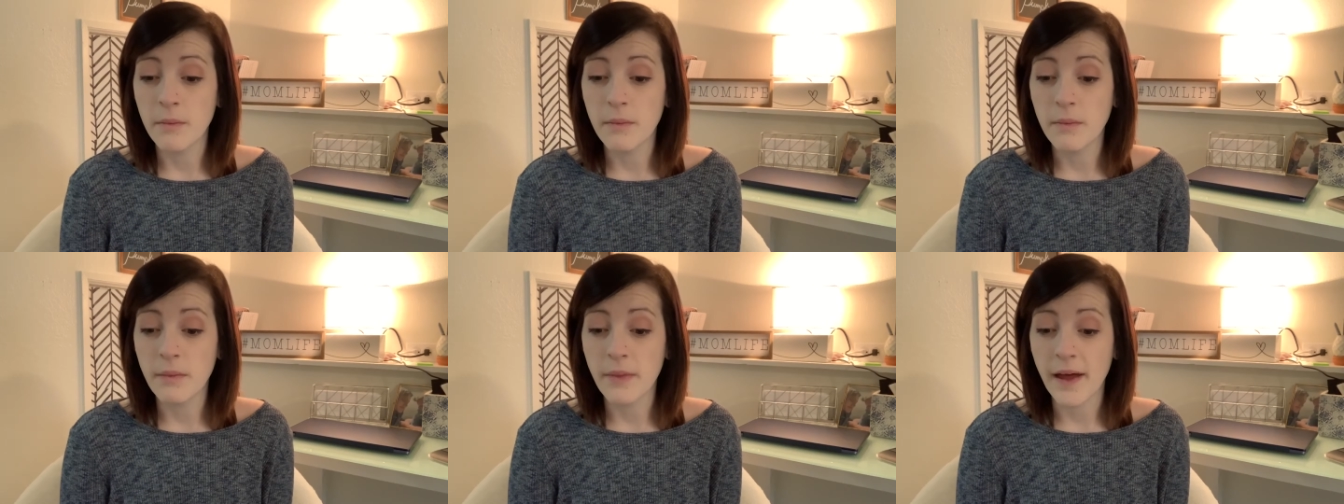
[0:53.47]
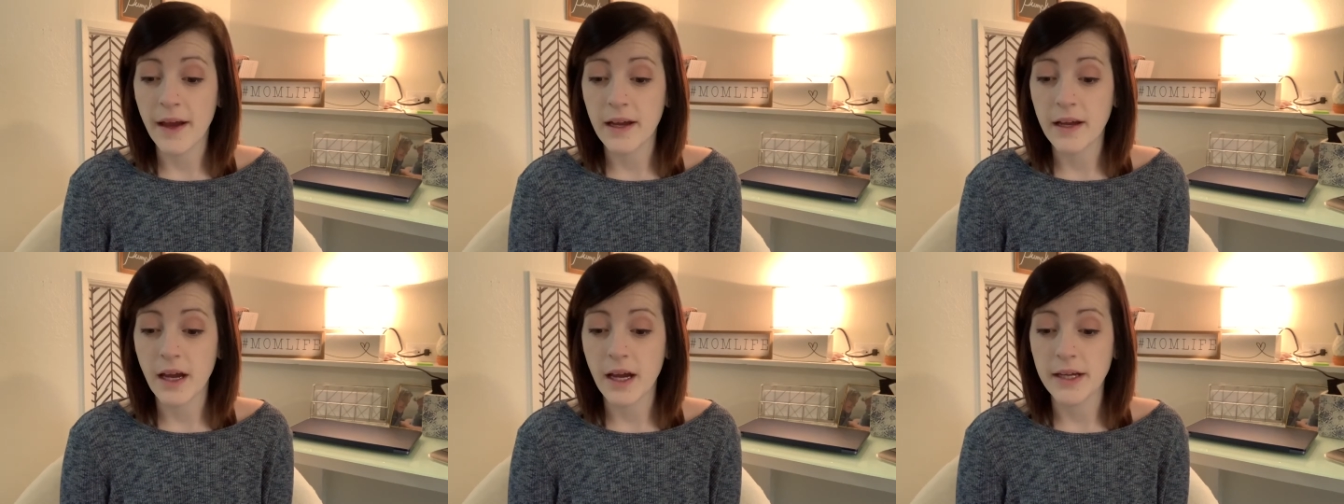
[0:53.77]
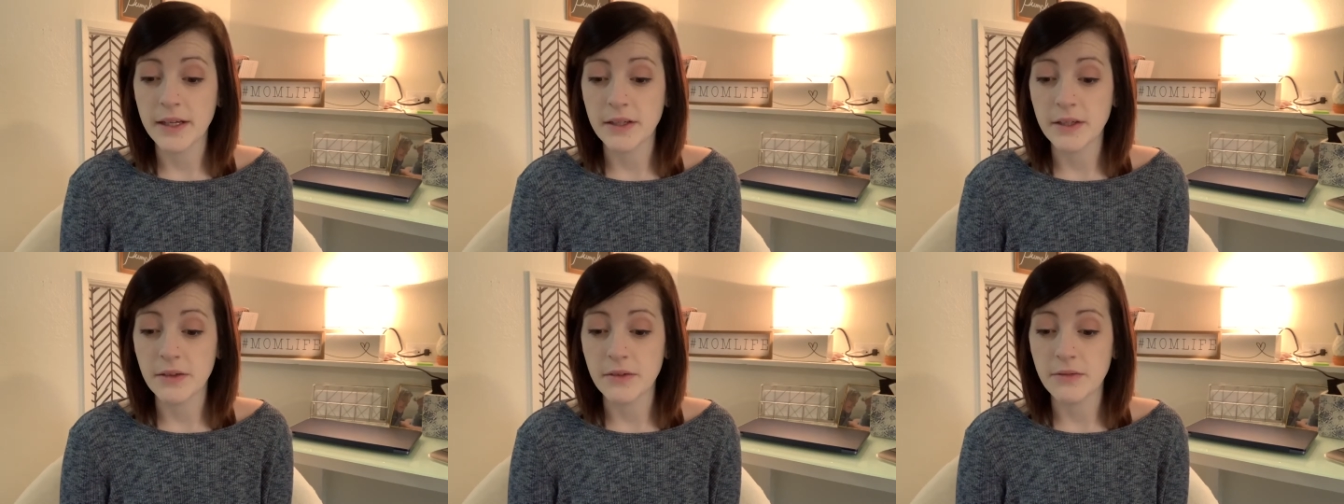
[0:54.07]
that
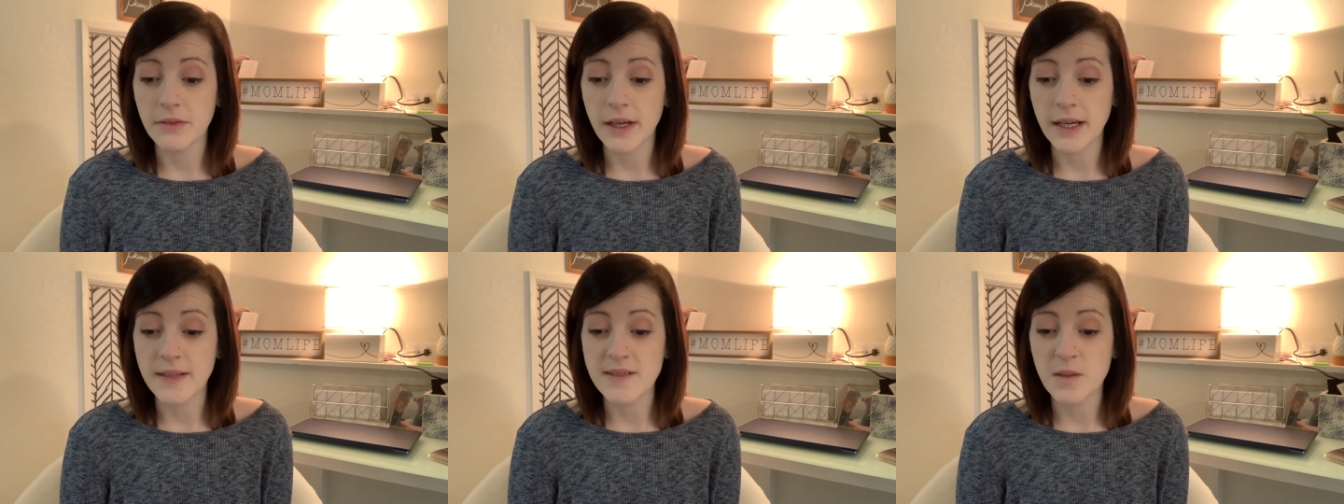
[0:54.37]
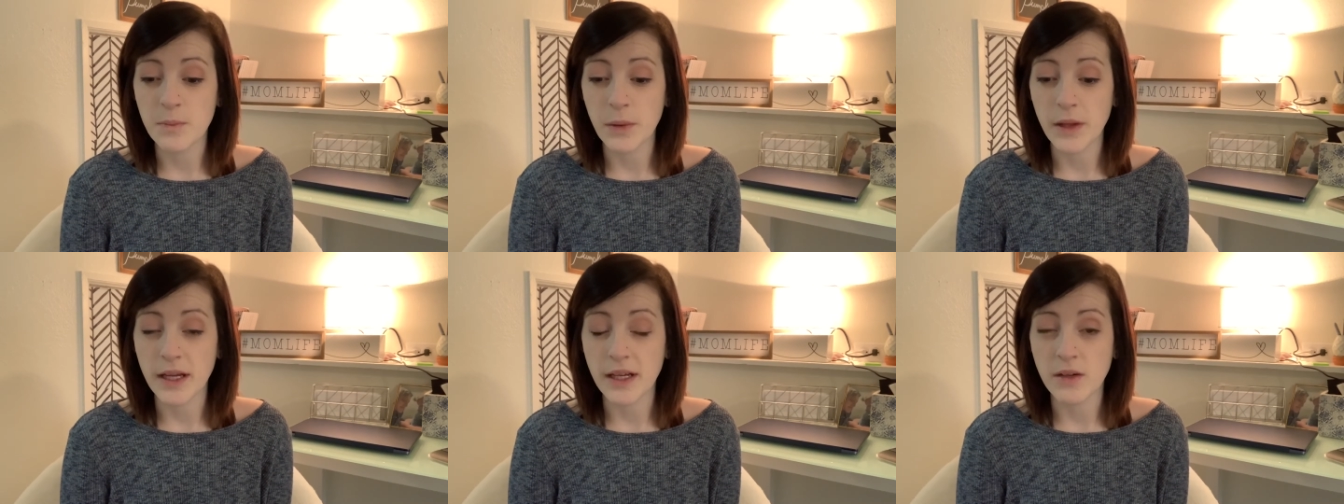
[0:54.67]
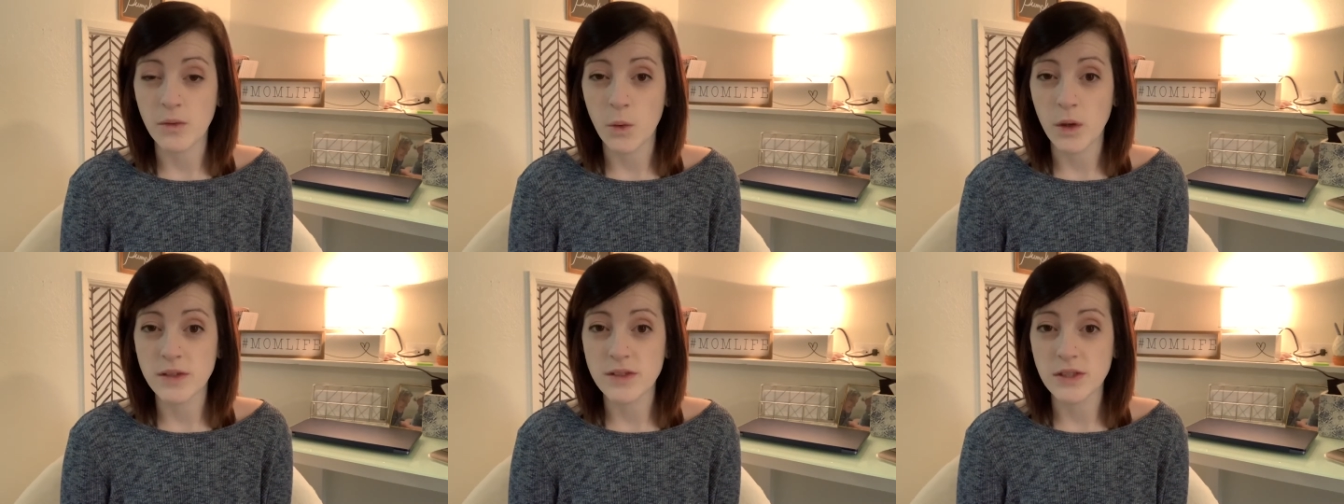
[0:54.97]
kind of explained
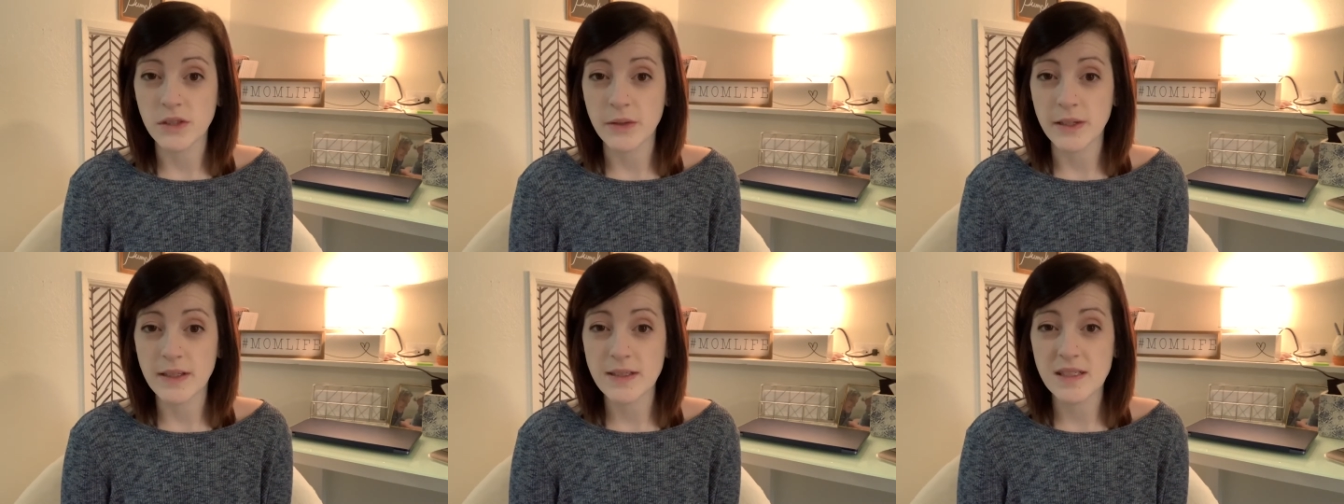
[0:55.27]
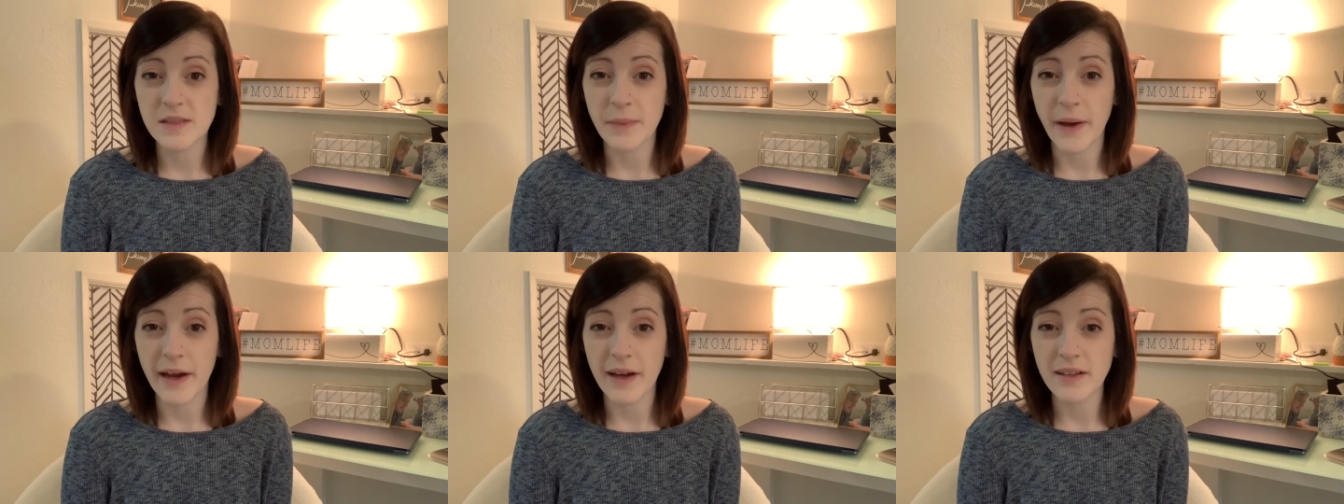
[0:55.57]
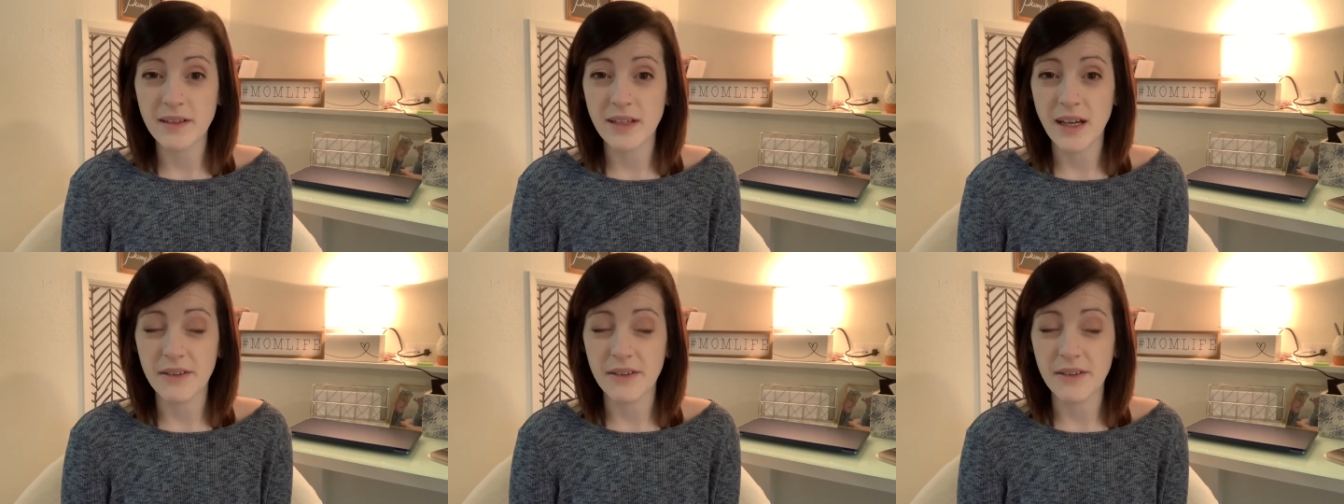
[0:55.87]
what to expect.